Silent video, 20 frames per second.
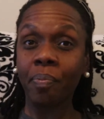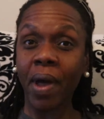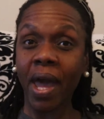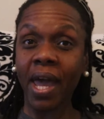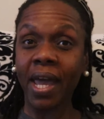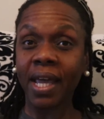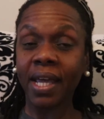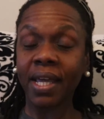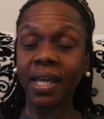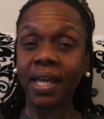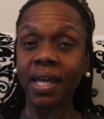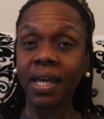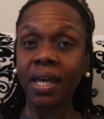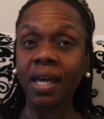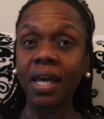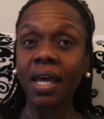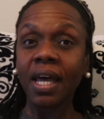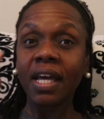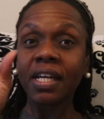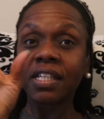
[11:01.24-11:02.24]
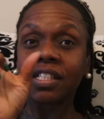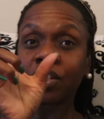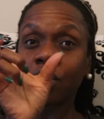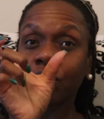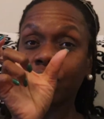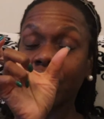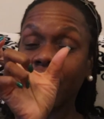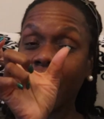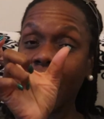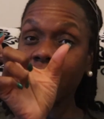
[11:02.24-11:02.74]
Bank.
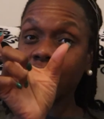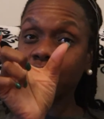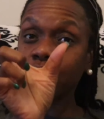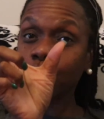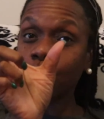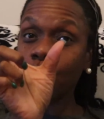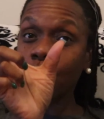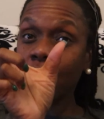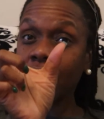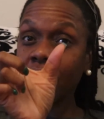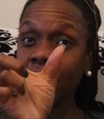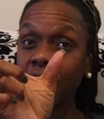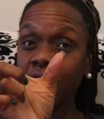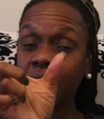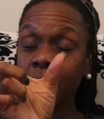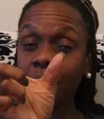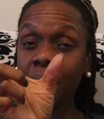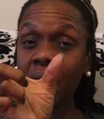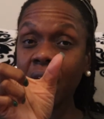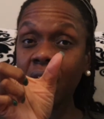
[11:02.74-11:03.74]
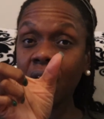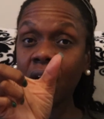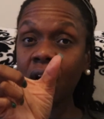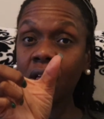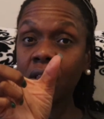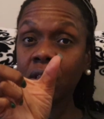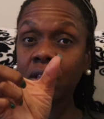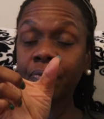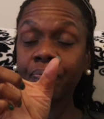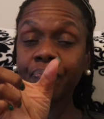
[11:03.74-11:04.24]
So the actual
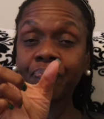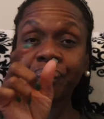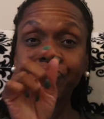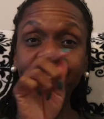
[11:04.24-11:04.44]
email